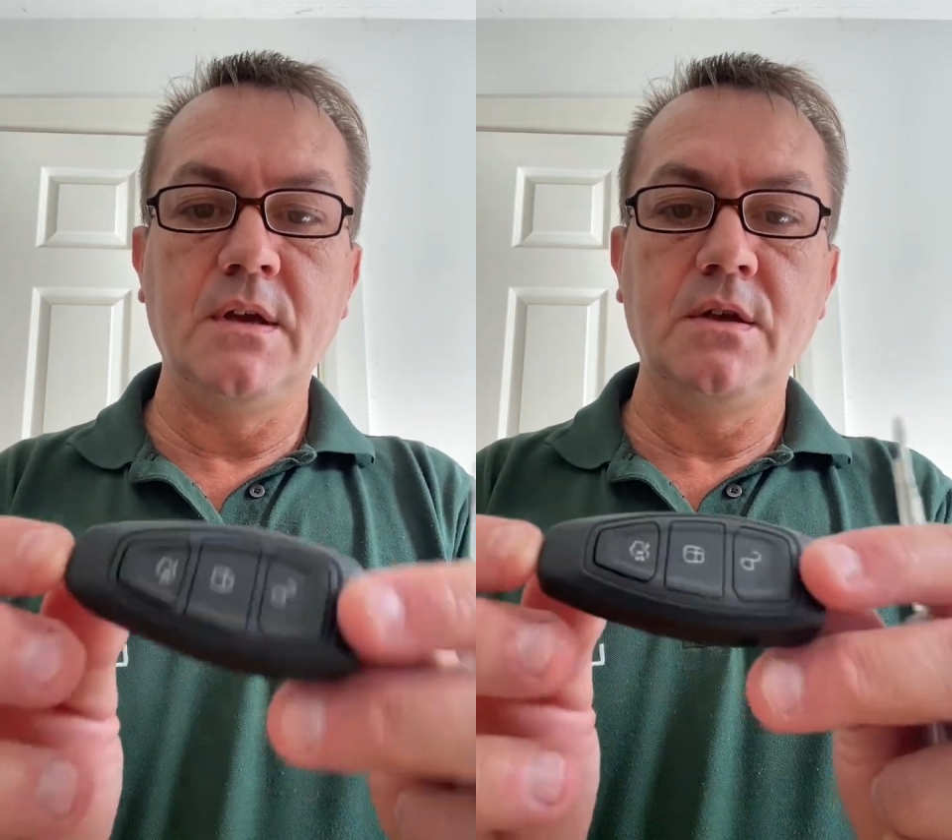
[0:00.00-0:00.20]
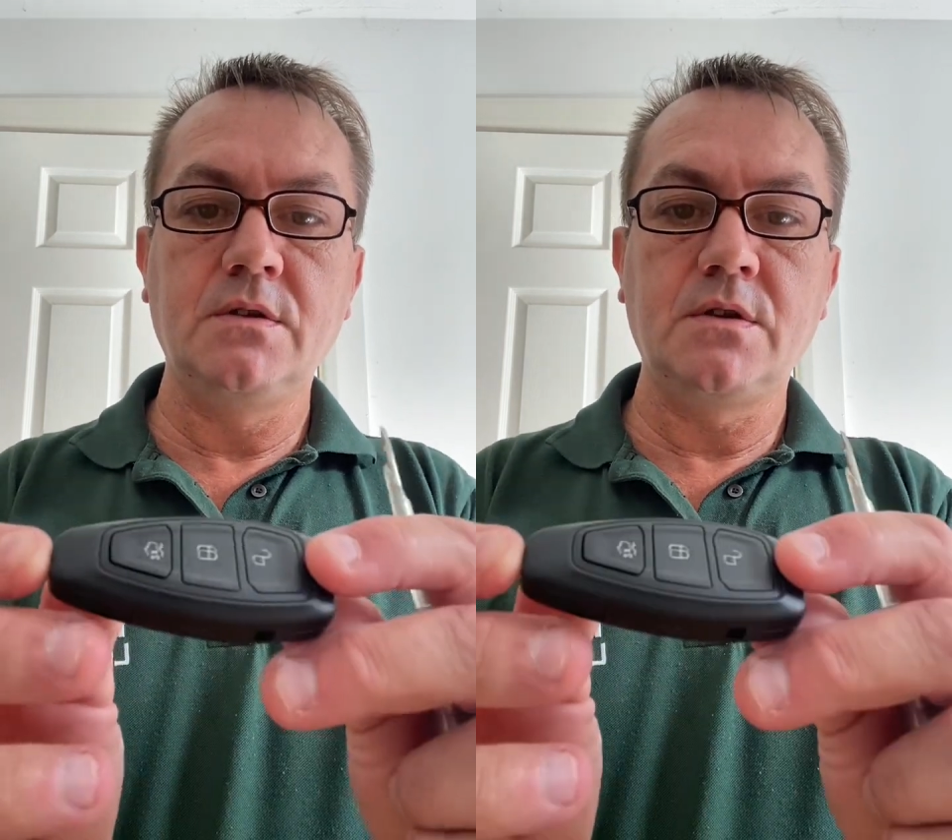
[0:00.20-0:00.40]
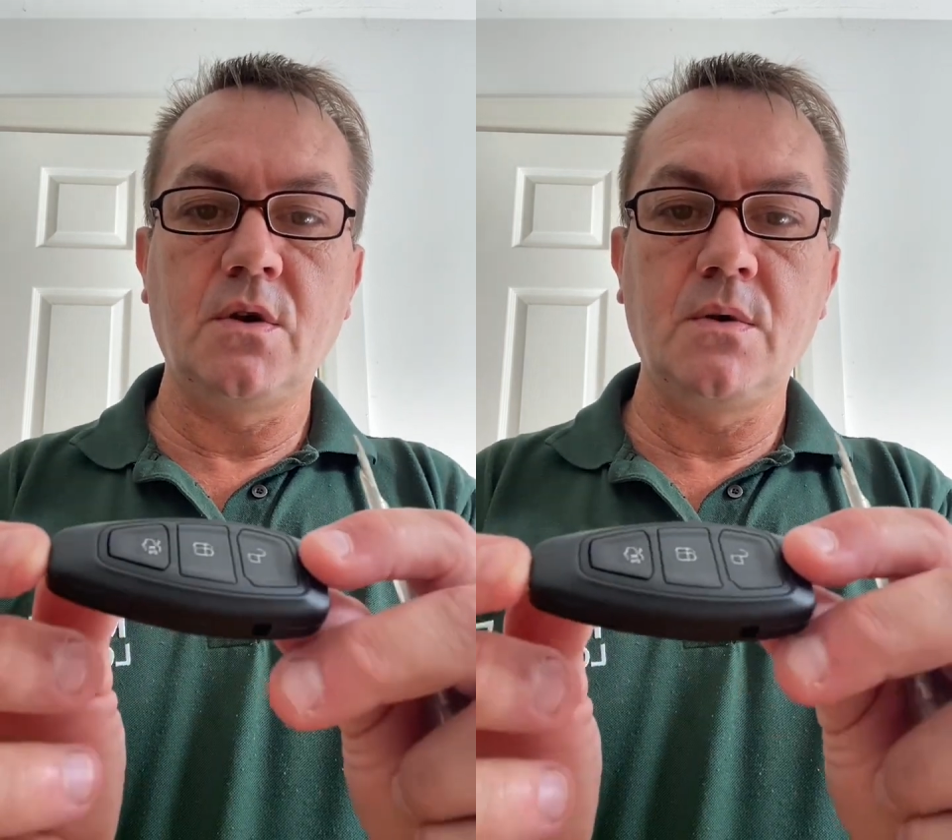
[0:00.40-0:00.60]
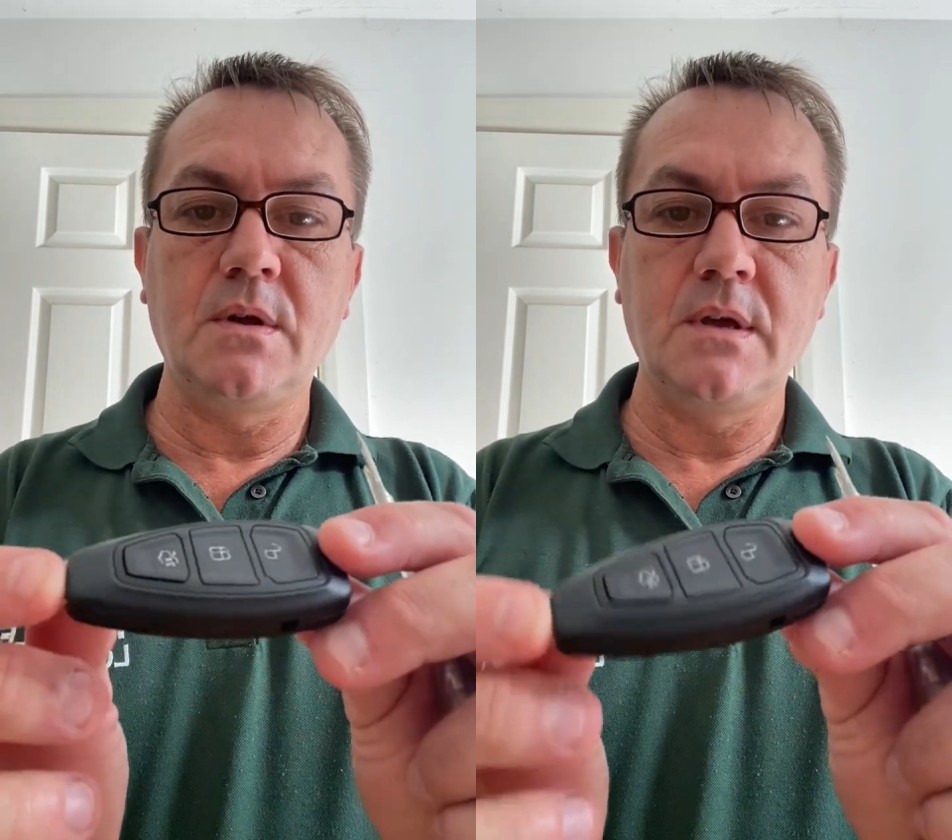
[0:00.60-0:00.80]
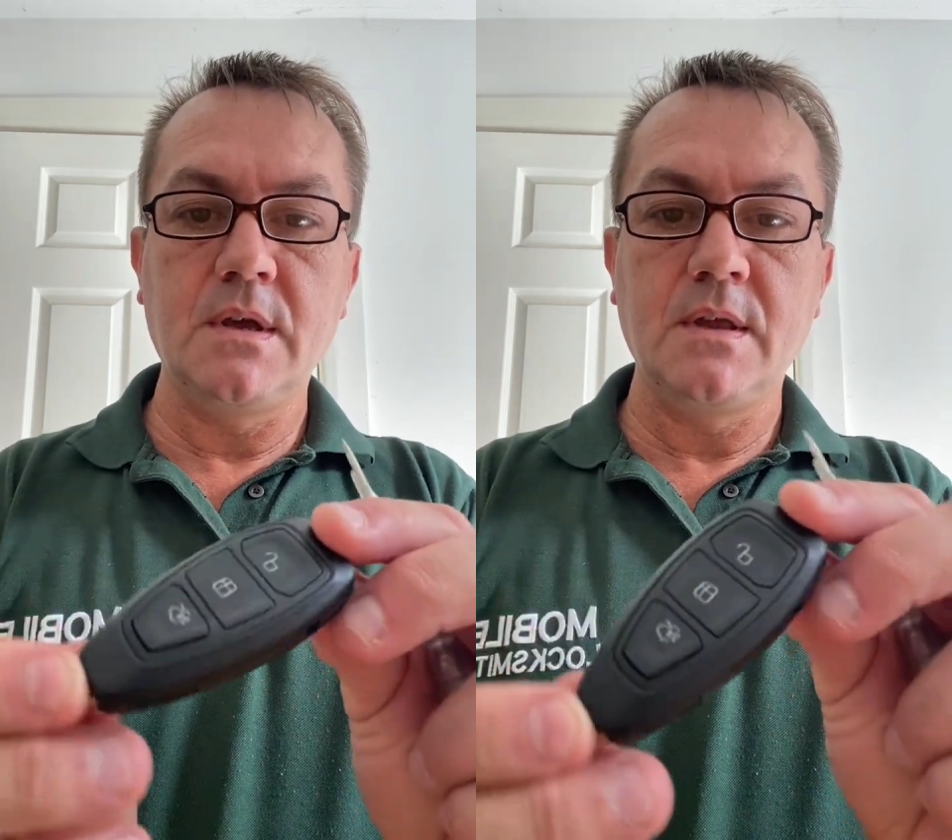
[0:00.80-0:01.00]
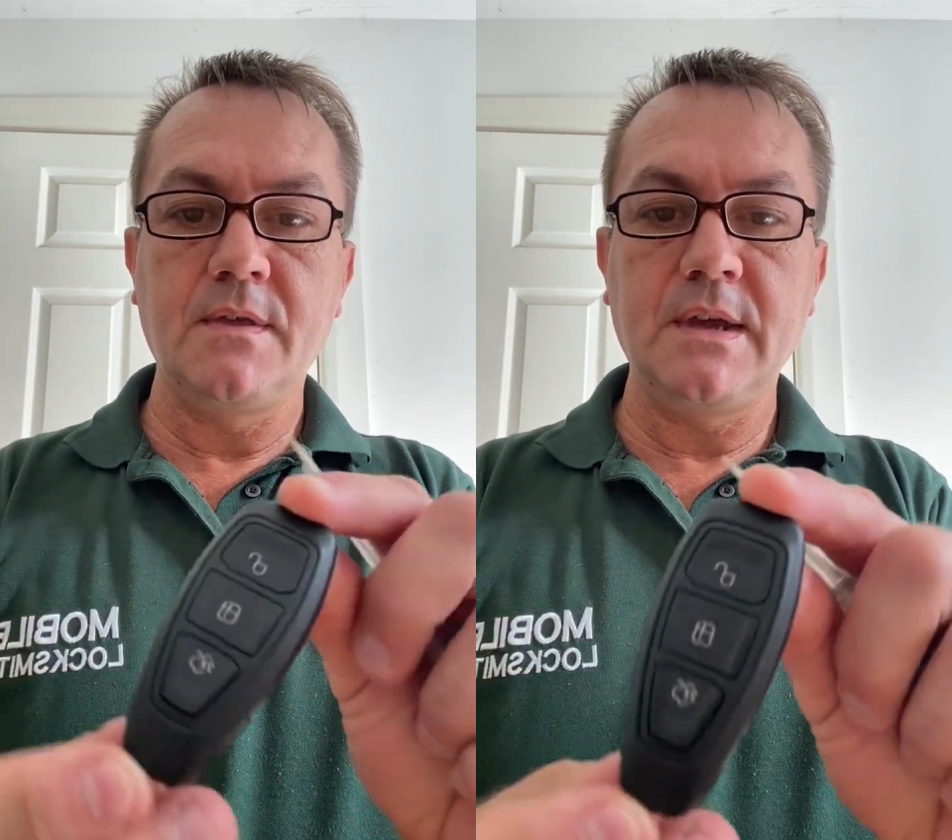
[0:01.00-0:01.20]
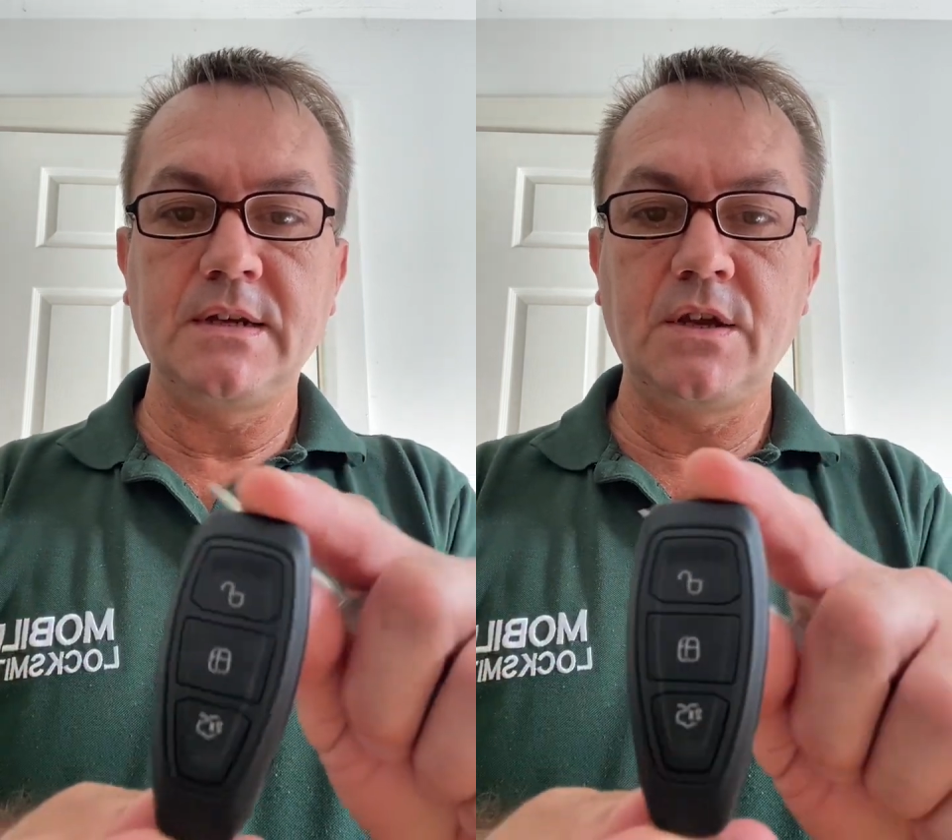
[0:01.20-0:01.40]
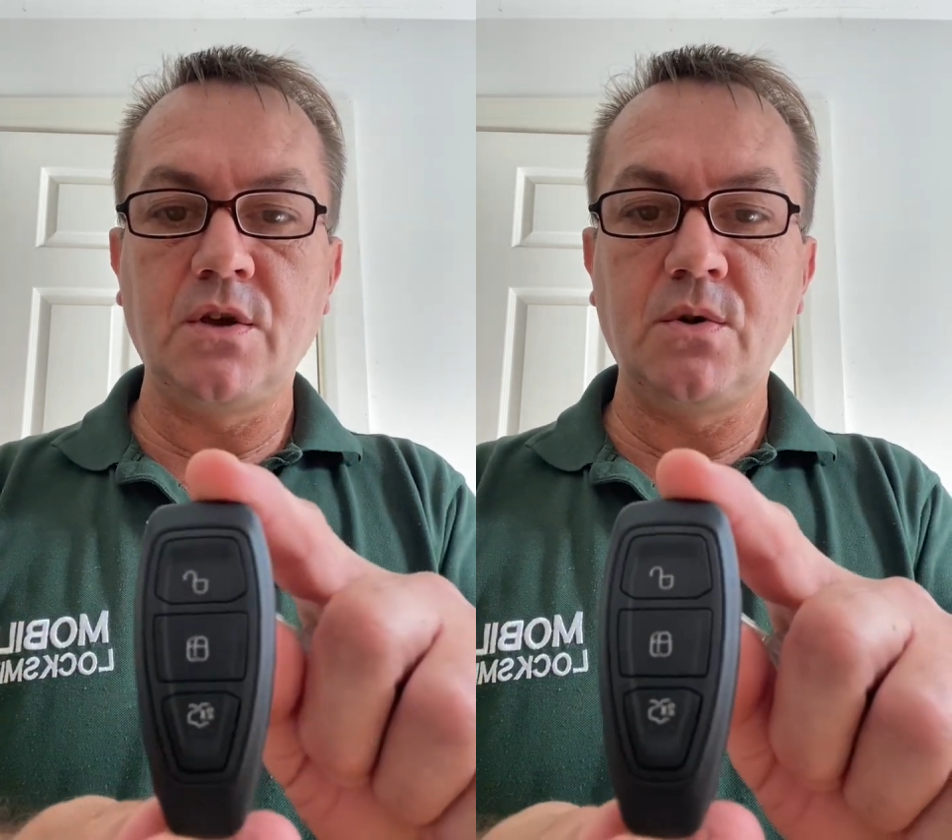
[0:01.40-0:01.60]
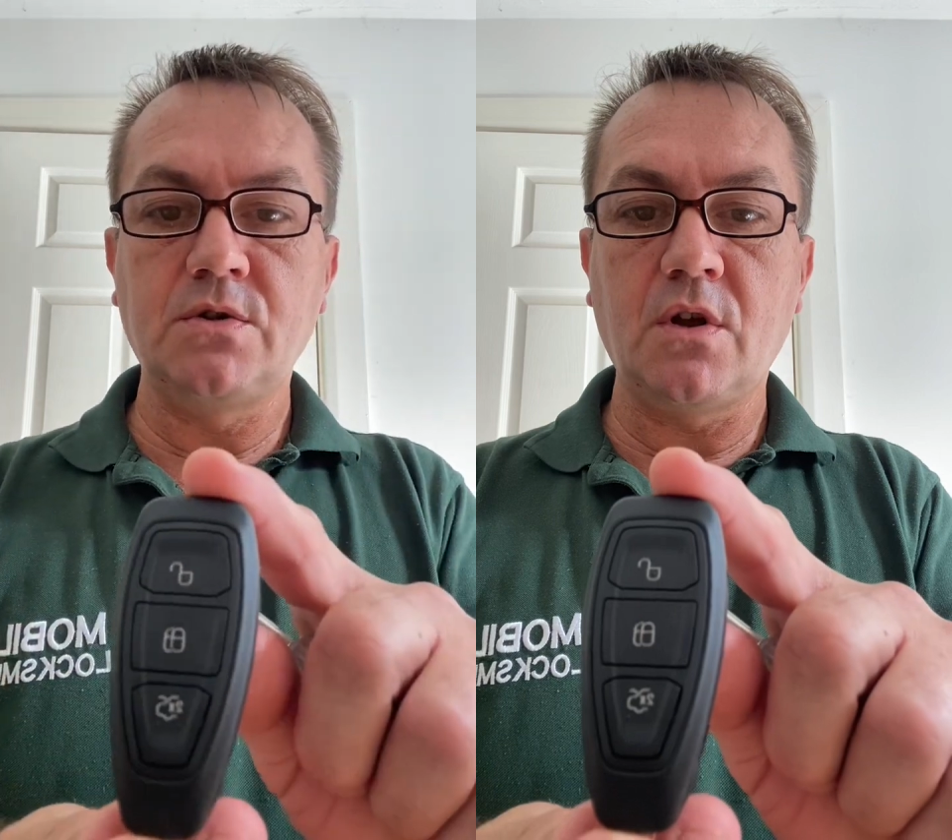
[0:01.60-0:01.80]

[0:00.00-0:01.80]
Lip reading: So these are used